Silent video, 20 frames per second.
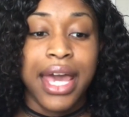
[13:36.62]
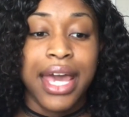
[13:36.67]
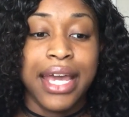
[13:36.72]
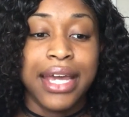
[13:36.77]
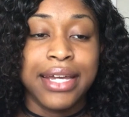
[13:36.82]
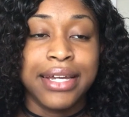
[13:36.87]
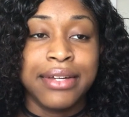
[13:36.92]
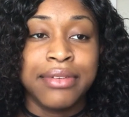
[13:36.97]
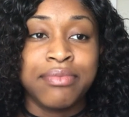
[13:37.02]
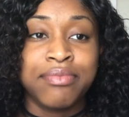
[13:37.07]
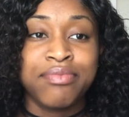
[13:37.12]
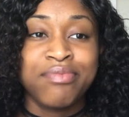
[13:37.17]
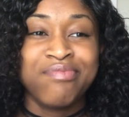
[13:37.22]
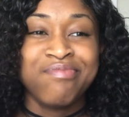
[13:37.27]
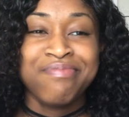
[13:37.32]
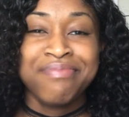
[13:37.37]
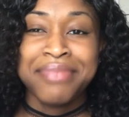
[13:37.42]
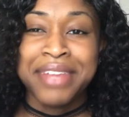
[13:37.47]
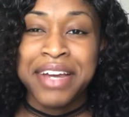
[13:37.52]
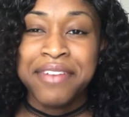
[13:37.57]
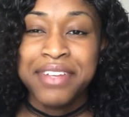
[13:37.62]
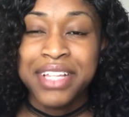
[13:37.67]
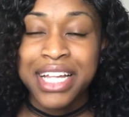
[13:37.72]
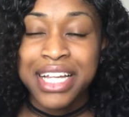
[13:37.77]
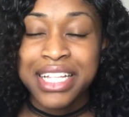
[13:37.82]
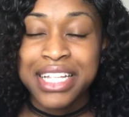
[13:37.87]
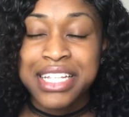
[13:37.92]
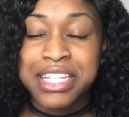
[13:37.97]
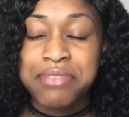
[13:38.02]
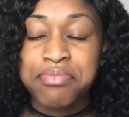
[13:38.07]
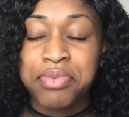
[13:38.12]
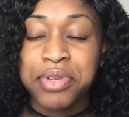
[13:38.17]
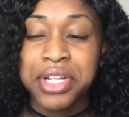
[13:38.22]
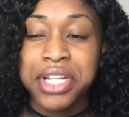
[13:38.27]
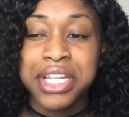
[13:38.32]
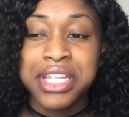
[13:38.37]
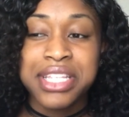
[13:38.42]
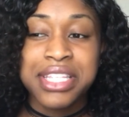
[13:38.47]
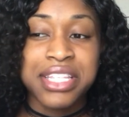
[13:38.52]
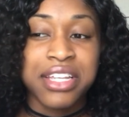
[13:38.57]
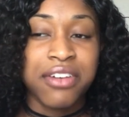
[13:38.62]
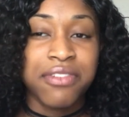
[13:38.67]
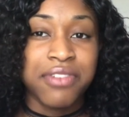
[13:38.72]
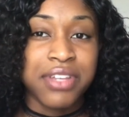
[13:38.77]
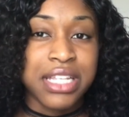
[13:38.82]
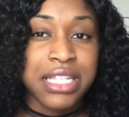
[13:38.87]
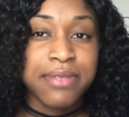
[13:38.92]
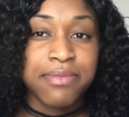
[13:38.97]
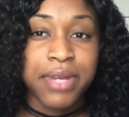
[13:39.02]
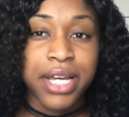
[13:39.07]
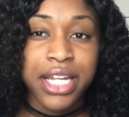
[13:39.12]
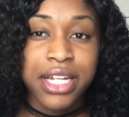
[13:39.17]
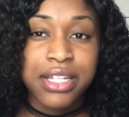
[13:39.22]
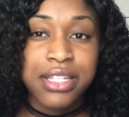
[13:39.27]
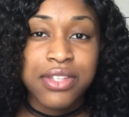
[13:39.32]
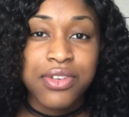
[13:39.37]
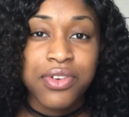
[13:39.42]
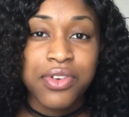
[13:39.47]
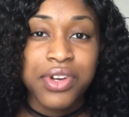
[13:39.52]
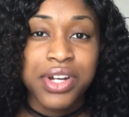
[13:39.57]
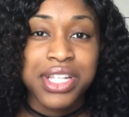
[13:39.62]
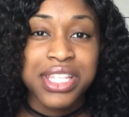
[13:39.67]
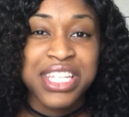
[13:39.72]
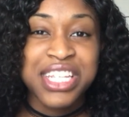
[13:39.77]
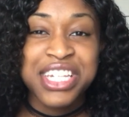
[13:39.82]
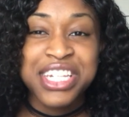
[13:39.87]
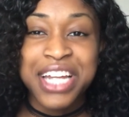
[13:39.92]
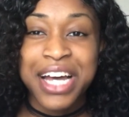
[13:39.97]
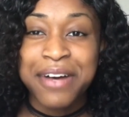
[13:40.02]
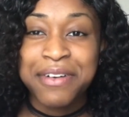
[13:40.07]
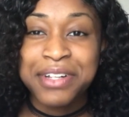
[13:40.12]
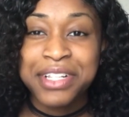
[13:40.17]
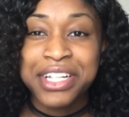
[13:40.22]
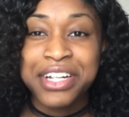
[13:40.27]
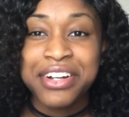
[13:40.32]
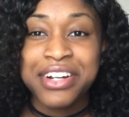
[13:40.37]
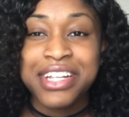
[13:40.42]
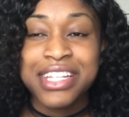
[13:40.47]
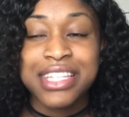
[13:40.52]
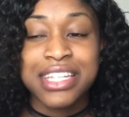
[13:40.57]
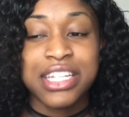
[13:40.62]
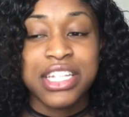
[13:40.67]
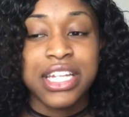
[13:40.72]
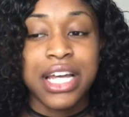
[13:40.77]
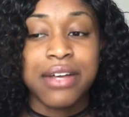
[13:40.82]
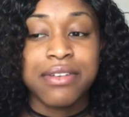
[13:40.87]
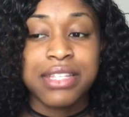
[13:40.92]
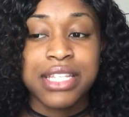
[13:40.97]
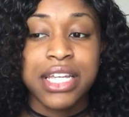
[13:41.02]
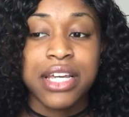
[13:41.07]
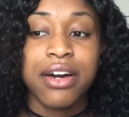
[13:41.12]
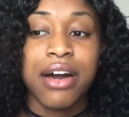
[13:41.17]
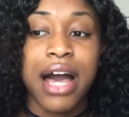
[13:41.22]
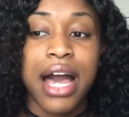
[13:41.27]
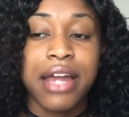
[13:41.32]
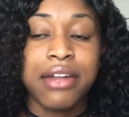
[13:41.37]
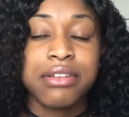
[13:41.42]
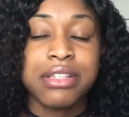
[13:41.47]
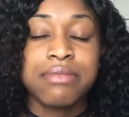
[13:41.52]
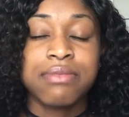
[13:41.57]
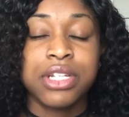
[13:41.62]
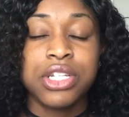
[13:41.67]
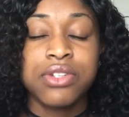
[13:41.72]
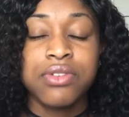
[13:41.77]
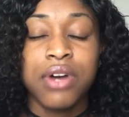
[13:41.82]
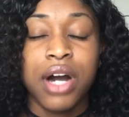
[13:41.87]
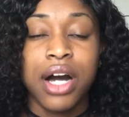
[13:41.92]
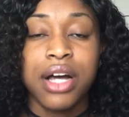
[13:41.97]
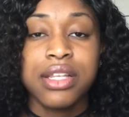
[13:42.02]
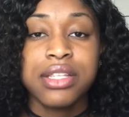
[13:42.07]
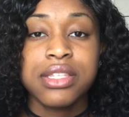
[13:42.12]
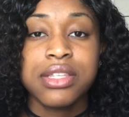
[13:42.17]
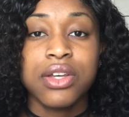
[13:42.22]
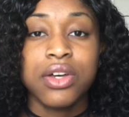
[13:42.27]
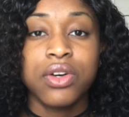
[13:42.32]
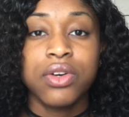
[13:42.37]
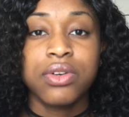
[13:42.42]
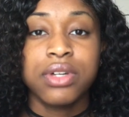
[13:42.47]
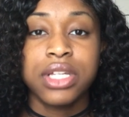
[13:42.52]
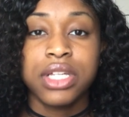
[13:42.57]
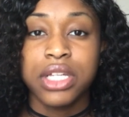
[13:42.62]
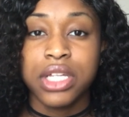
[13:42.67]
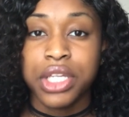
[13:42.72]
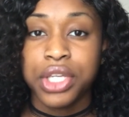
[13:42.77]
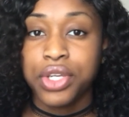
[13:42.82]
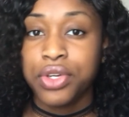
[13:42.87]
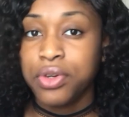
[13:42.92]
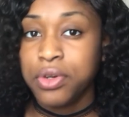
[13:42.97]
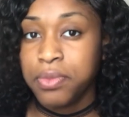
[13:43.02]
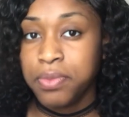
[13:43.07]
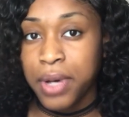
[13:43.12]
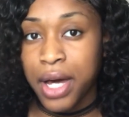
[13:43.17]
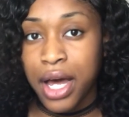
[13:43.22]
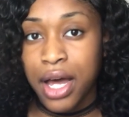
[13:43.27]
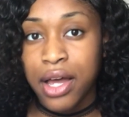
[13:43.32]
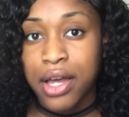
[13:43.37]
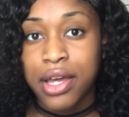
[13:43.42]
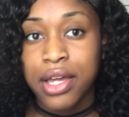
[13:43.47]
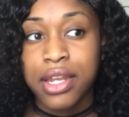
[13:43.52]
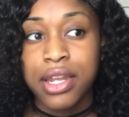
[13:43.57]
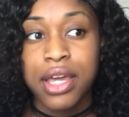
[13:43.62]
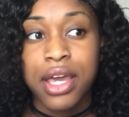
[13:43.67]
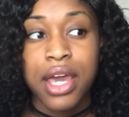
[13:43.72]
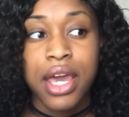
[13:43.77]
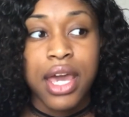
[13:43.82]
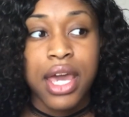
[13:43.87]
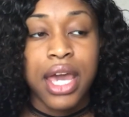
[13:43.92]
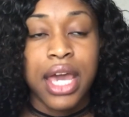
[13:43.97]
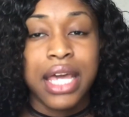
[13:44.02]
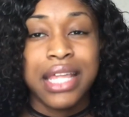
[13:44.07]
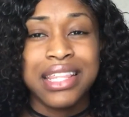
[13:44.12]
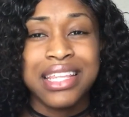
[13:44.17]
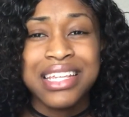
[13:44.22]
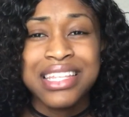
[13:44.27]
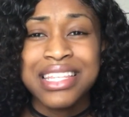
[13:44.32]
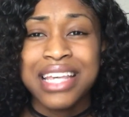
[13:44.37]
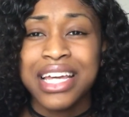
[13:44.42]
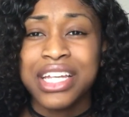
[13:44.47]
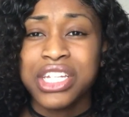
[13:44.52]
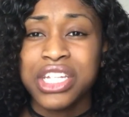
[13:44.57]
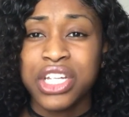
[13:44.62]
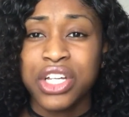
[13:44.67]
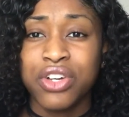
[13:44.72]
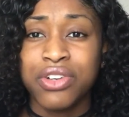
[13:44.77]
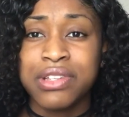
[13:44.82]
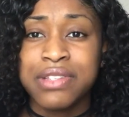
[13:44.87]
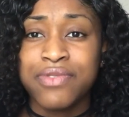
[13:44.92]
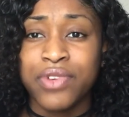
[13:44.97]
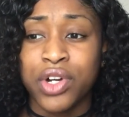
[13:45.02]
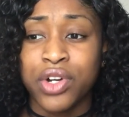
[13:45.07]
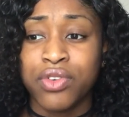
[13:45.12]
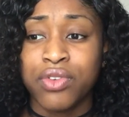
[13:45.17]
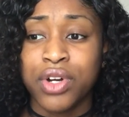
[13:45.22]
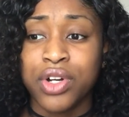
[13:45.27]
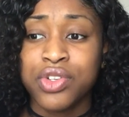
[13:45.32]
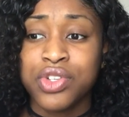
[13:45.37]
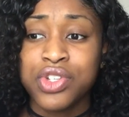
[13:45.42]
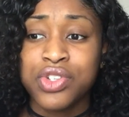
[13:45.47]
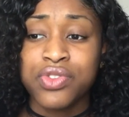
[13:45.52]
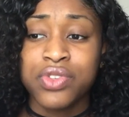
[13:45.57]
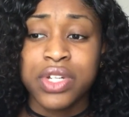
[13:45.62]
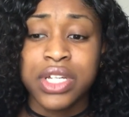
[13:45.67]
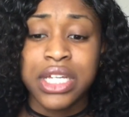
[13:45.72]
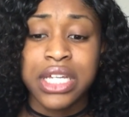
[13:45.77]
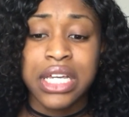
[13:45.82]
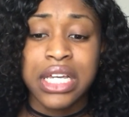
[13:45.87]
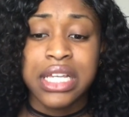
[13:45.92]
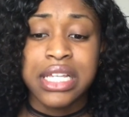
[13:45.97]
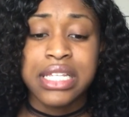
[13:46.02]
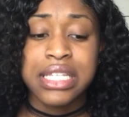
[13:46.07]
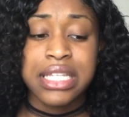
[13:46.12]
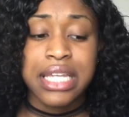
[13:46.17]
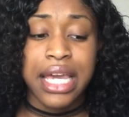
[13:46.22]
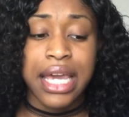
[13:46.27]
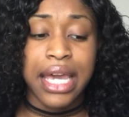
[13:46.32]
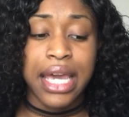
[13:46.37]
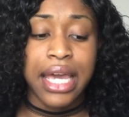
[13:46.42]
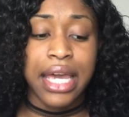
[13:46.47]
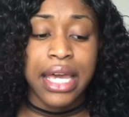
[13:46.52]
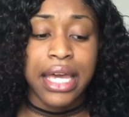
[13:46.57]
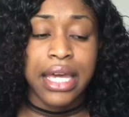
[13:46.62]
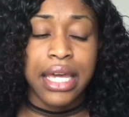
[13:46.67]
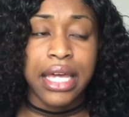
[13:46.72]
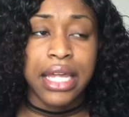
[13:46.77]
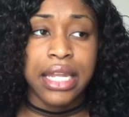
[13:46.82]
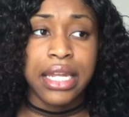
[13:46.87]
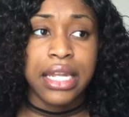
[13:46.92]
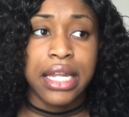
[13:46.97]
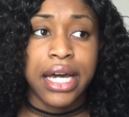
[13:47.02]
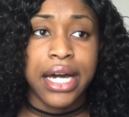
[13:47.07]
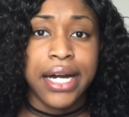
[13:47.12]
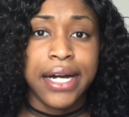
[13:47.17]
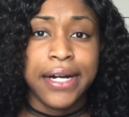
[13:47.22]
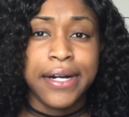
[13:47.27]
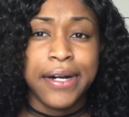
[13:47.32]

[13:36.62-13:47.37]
And I feel like that's pretty self-explanatory to shop clearance and shop sale items, but you also could coupon. And this actually goes for groceries and